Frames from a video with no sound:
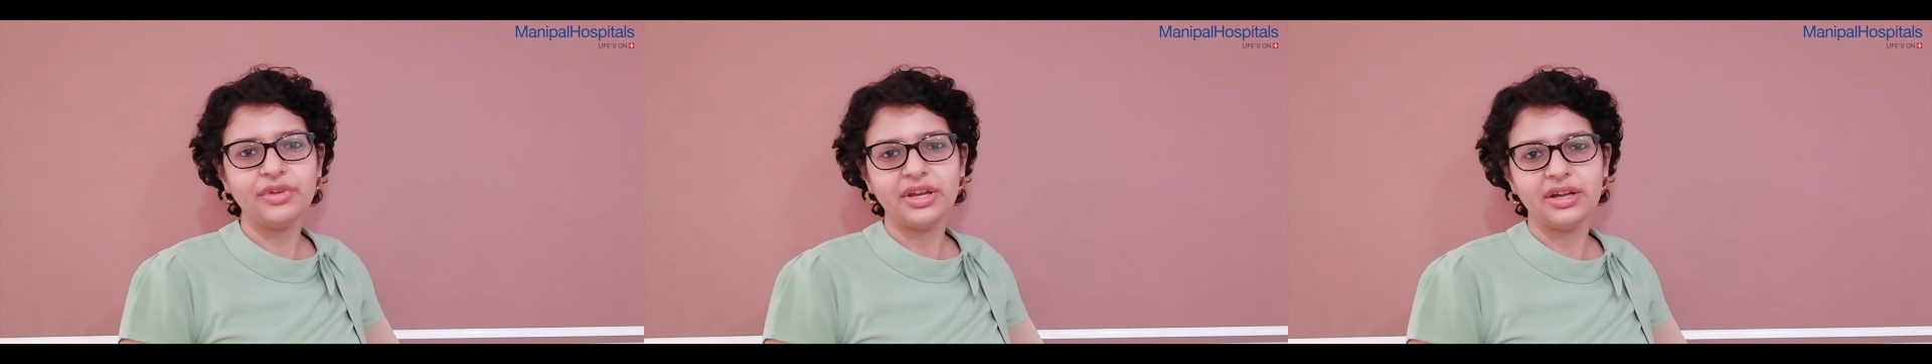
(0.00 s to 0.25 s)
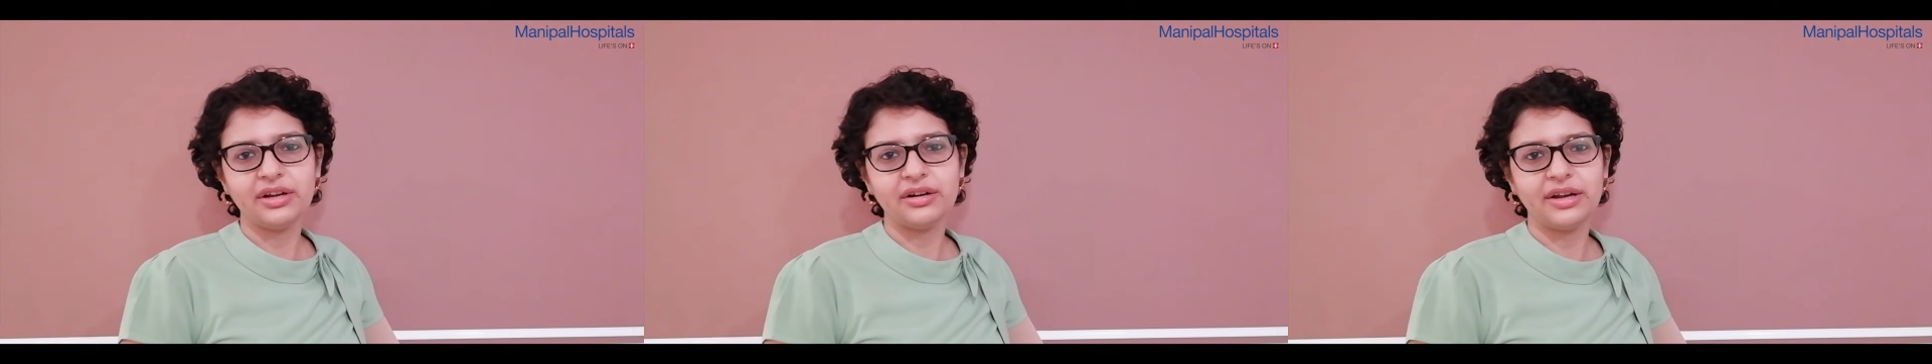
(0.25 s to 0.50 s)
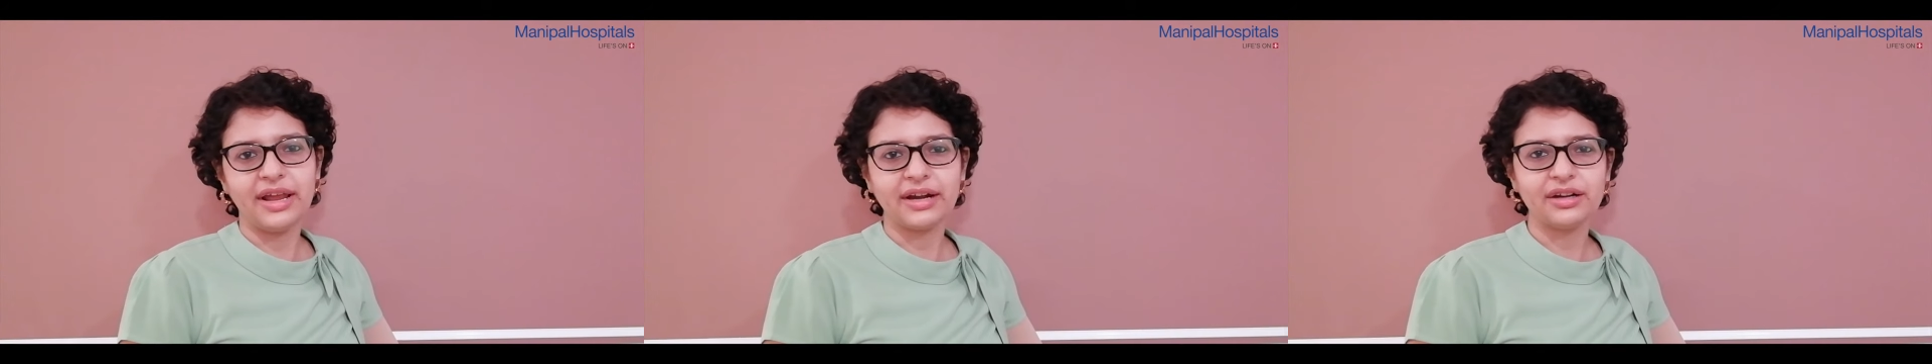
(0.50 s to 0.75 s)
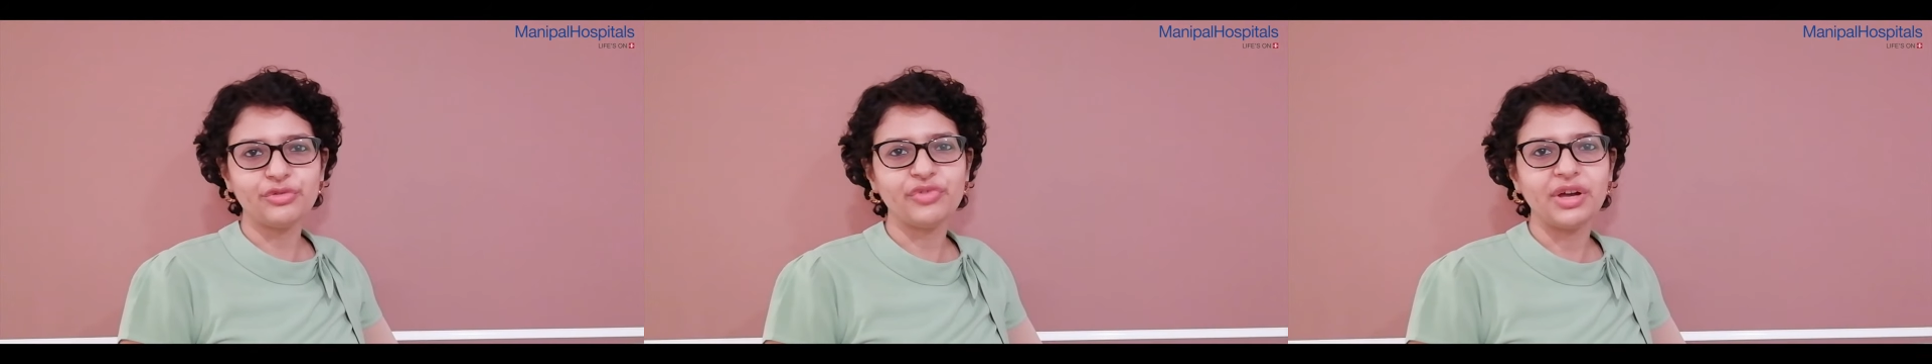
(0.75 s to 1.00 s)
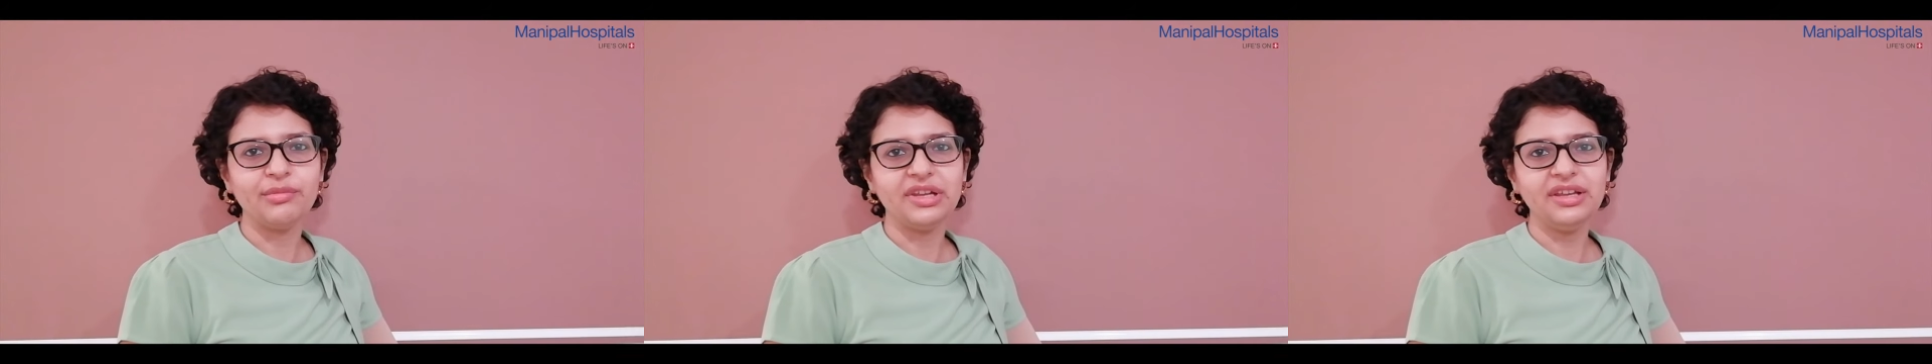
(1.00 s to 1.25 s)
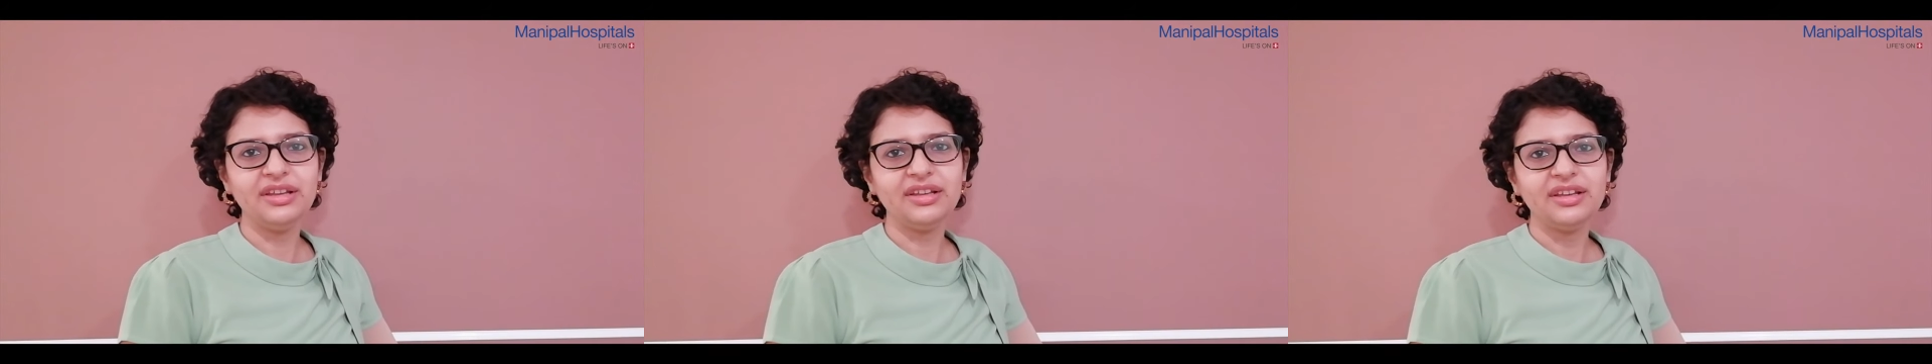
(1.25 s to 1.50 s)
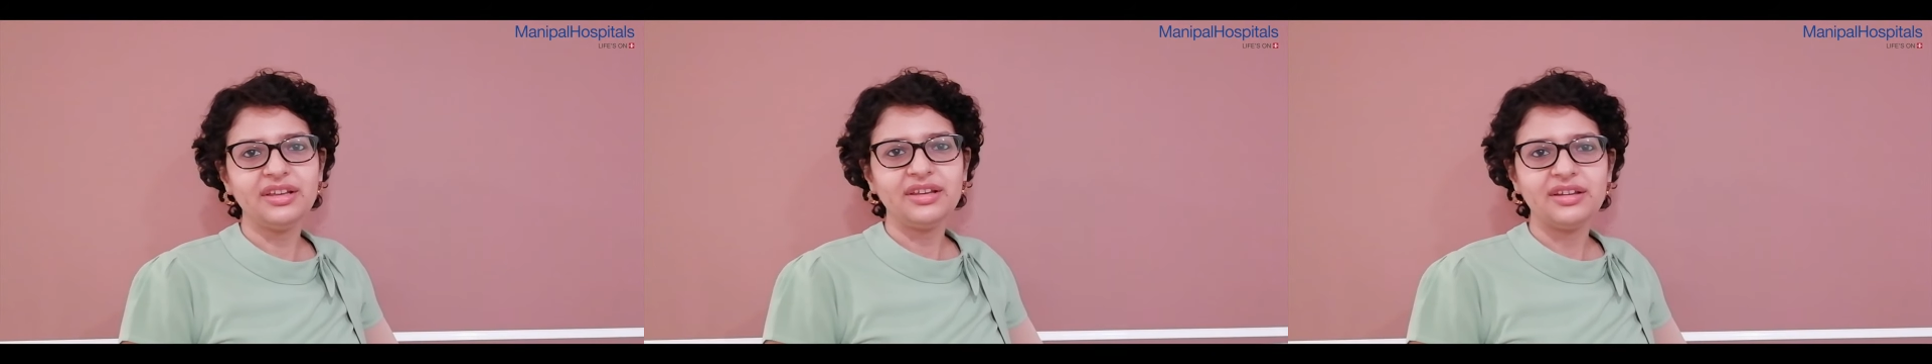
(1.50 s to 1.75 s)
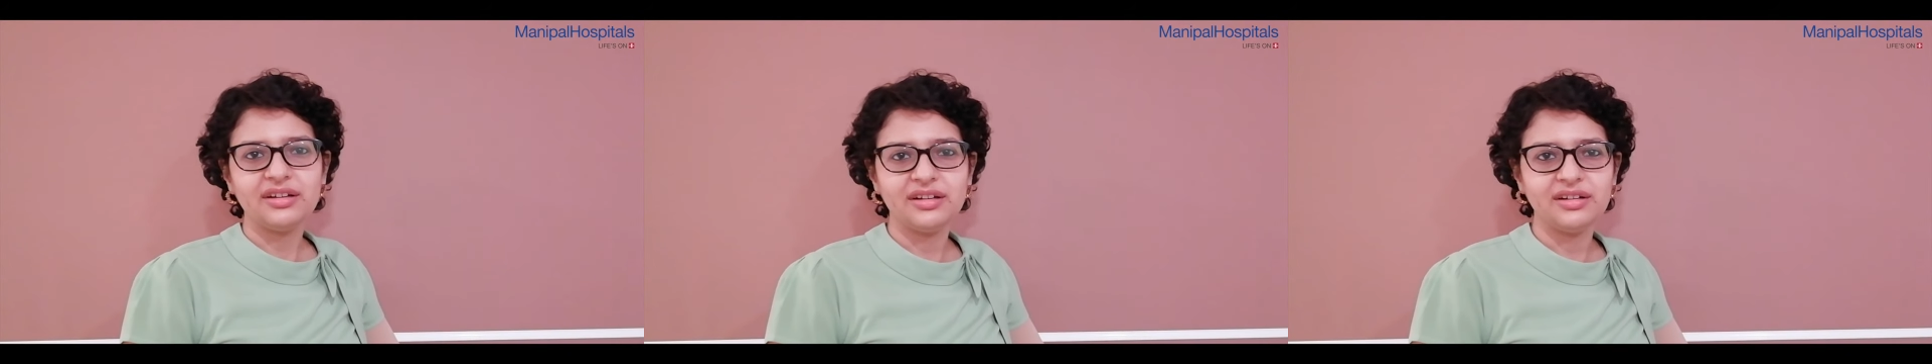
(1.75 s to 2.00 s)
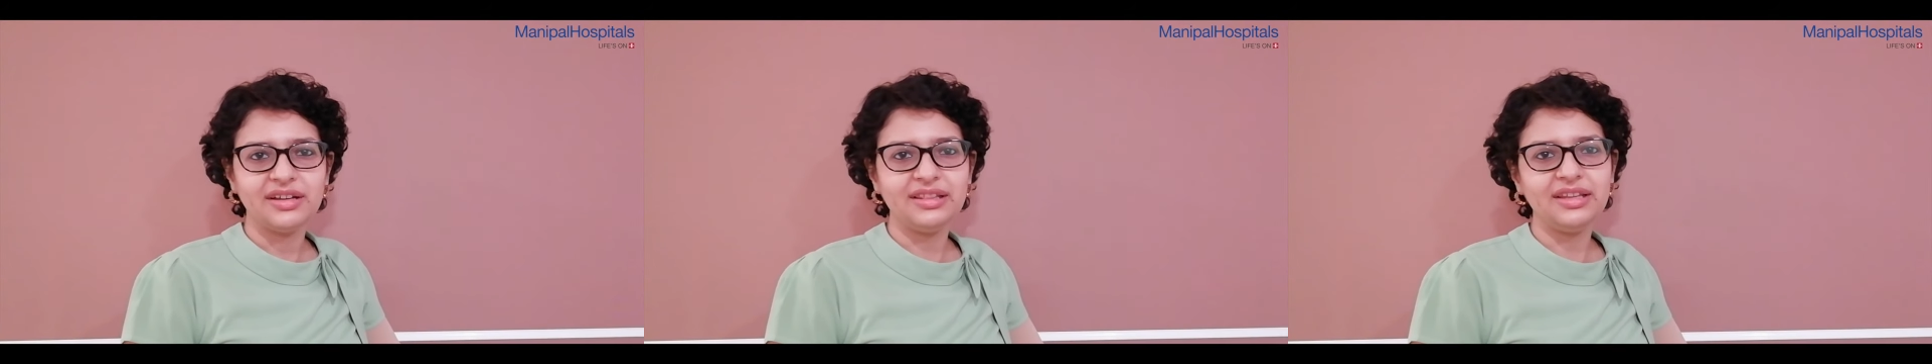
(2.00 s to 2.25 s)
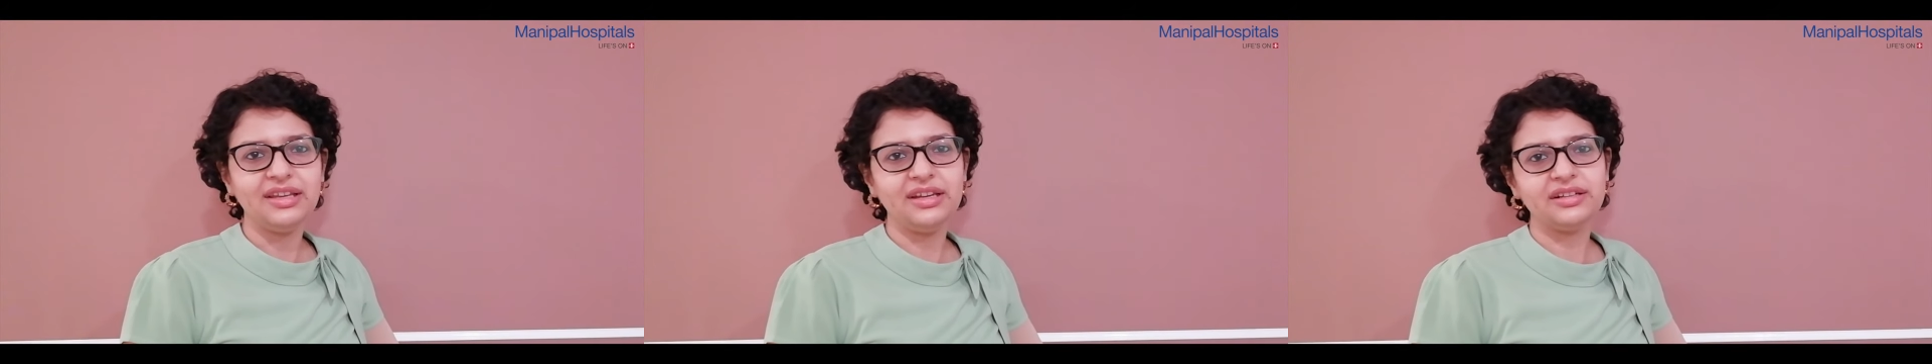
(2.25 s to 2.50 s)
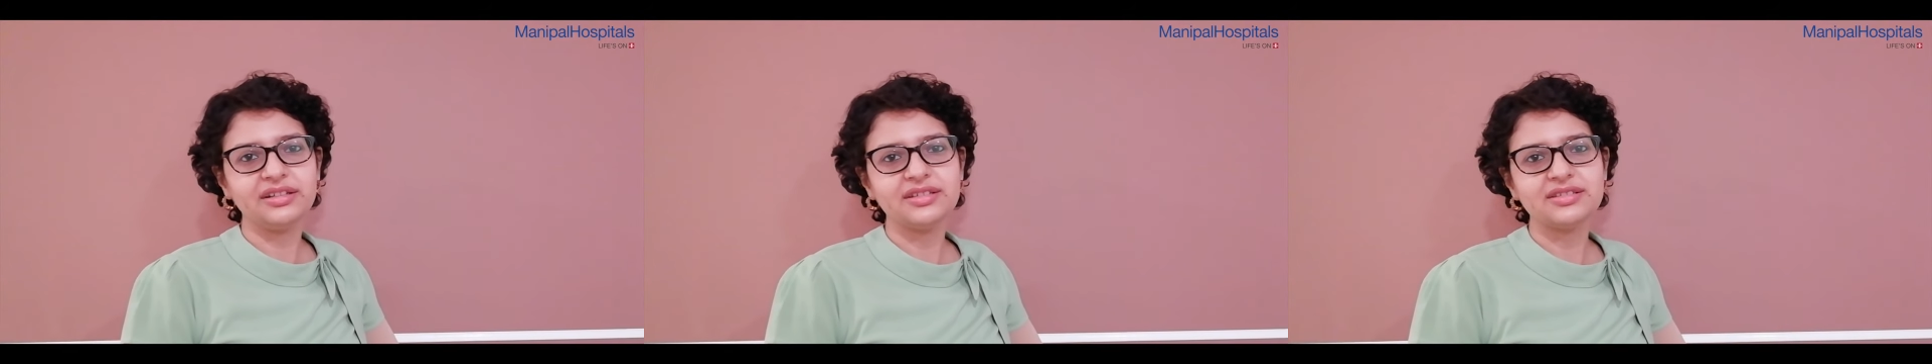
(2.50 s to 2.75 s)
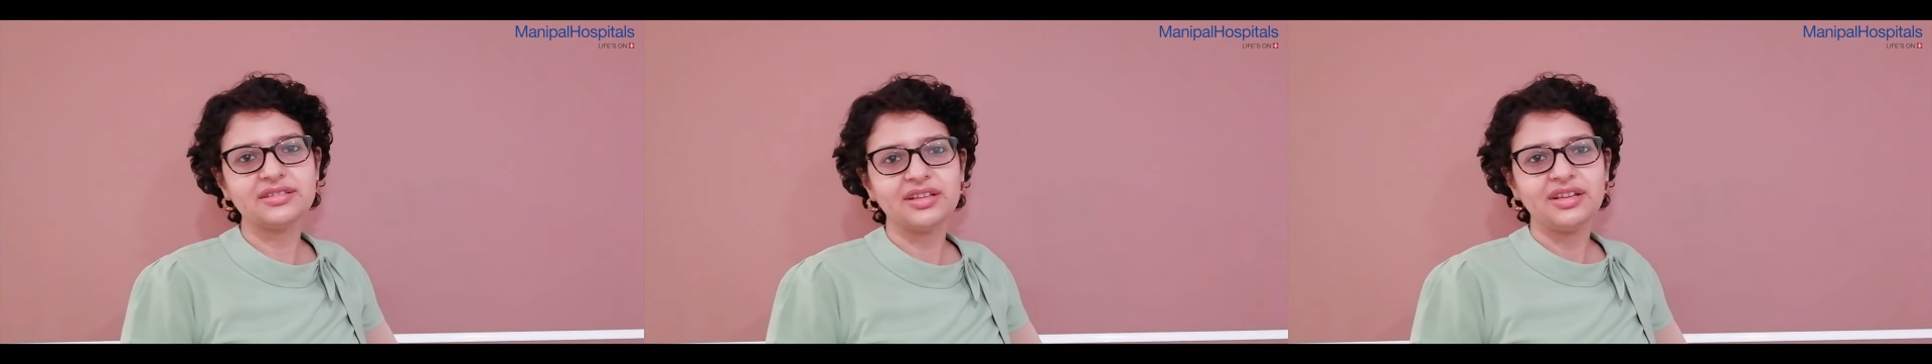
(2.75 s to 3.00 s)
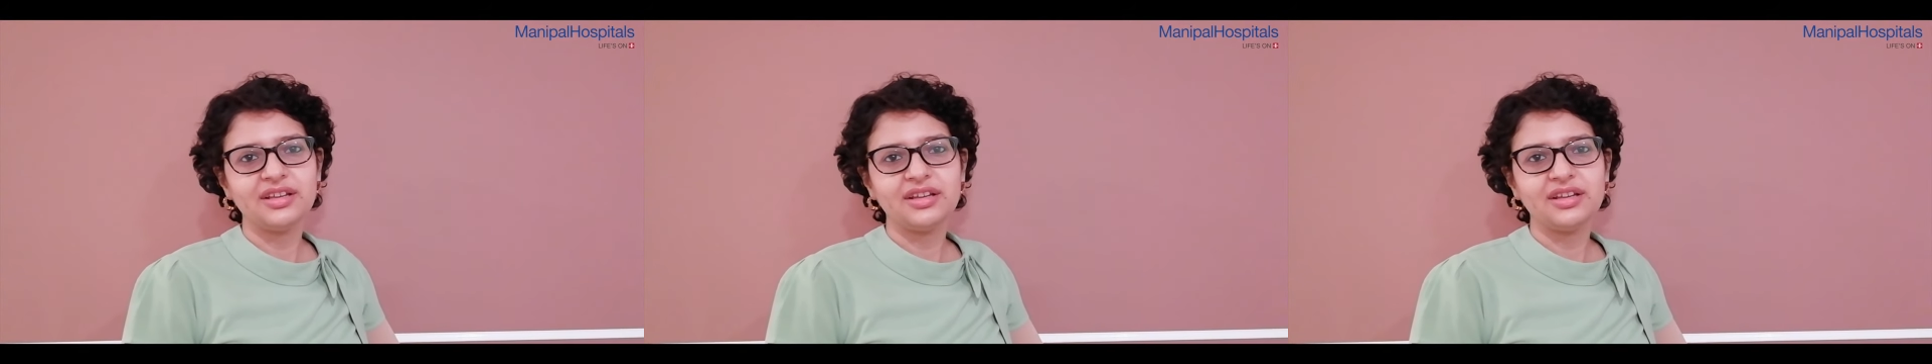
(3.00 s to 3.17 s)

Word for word: We are an active family, uh, healthy eaters.